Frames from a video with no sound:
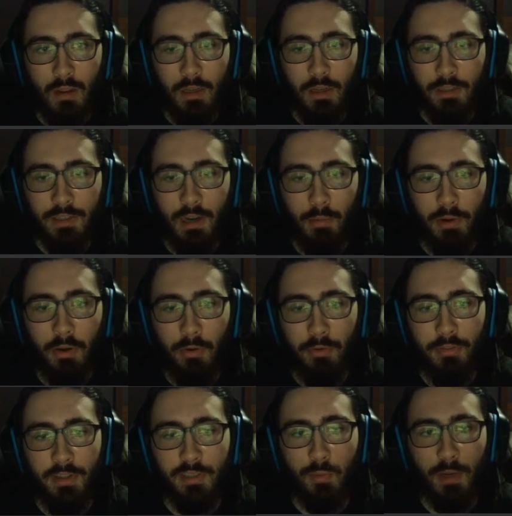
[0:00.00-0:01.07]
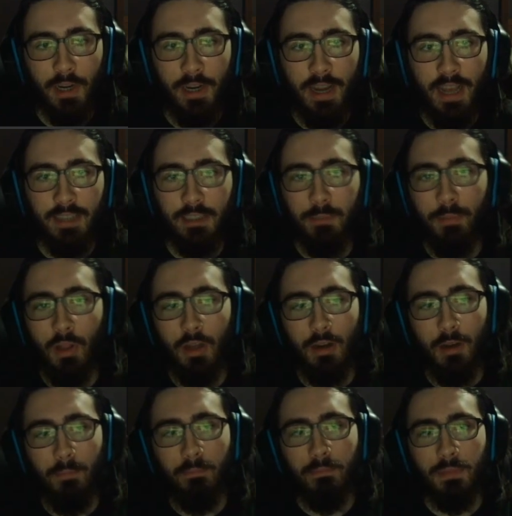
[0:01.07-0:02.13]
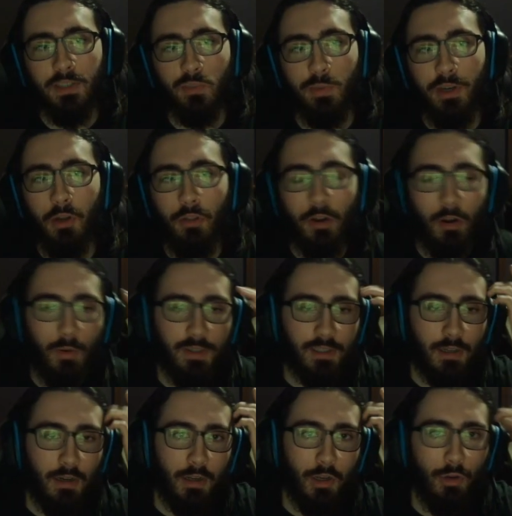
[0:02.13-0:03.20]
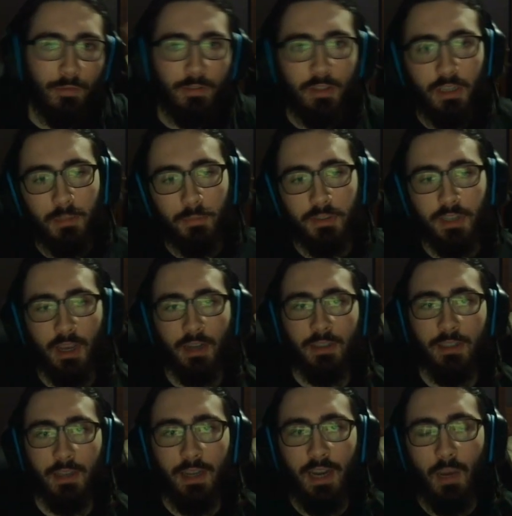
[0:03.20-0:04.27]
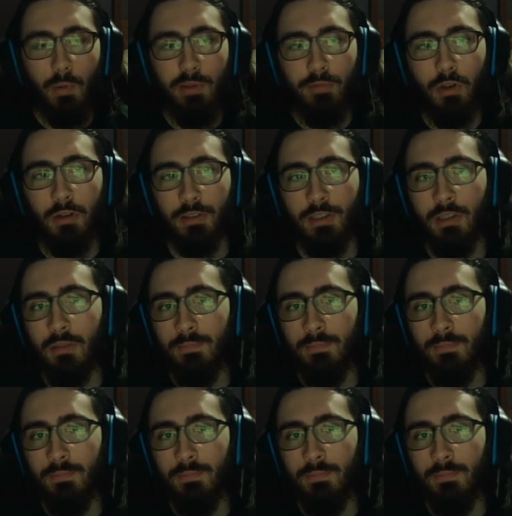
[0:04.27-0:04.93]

So now we're going to this, we're going to nasty plot up, because we know they're always going to go for the protect, and now we volt.